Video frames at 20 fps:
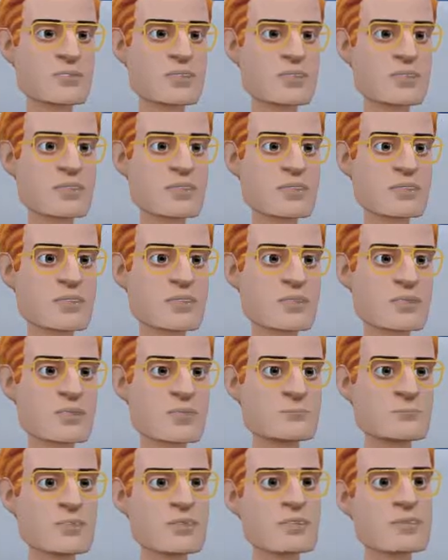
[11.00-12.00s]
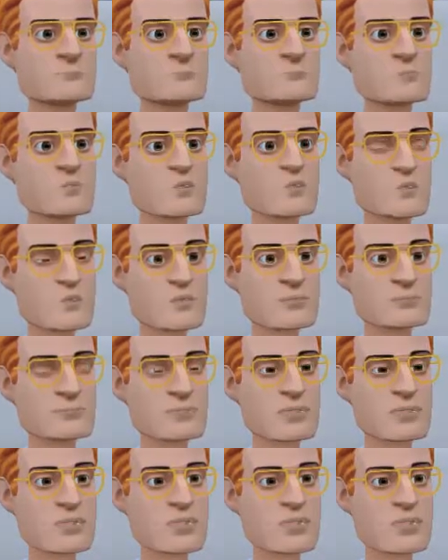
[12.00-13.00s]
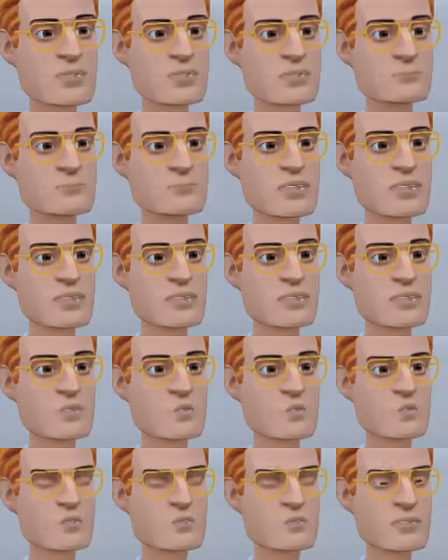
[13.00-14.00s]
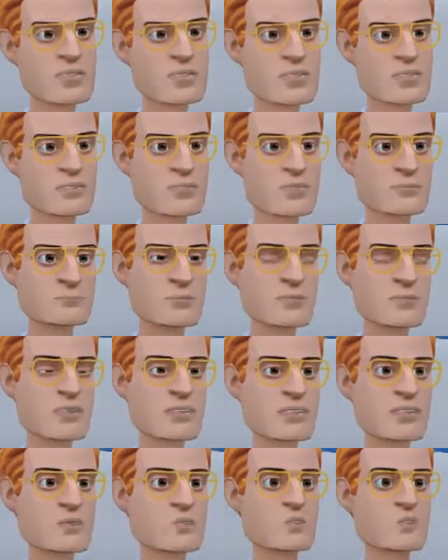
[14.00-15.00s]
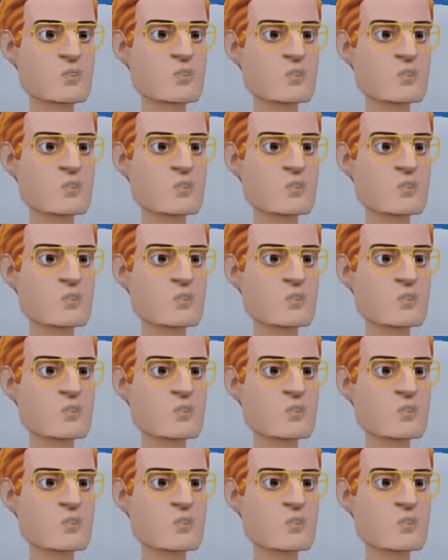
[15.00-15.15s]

next to your passport? We are about to go through customs control.